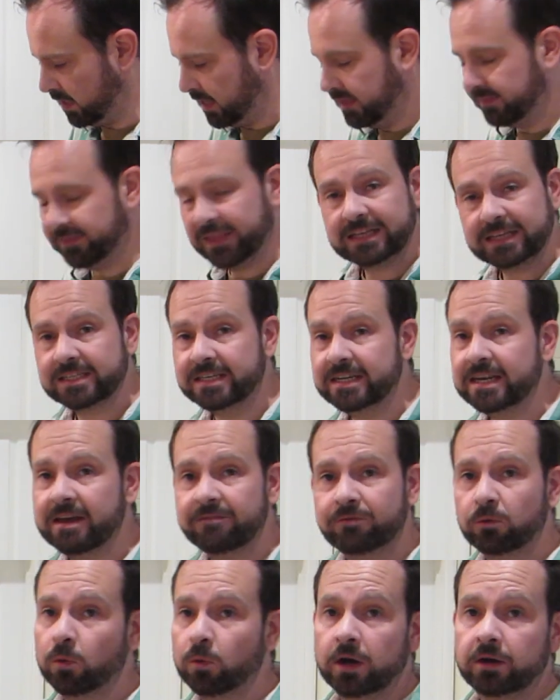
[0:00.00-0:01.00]
That's
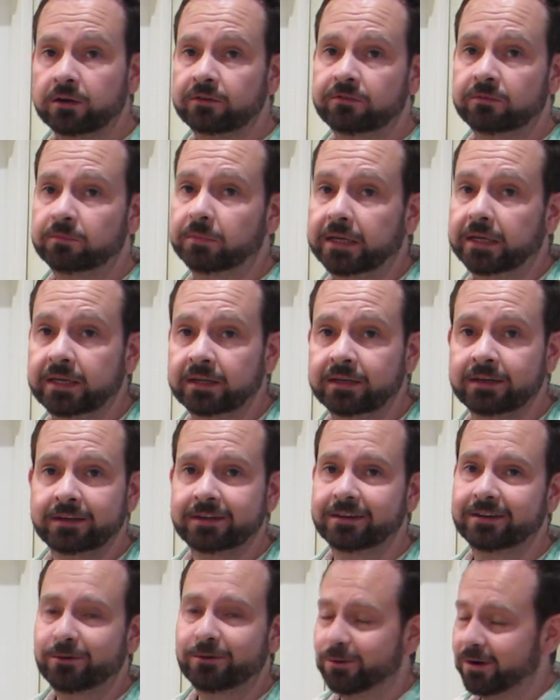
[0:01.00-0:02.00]
never worked for me.
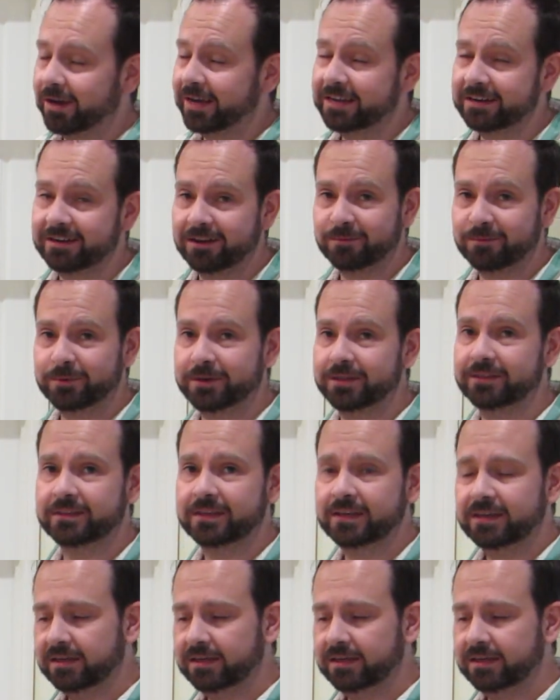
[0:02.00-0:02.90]
All I end up with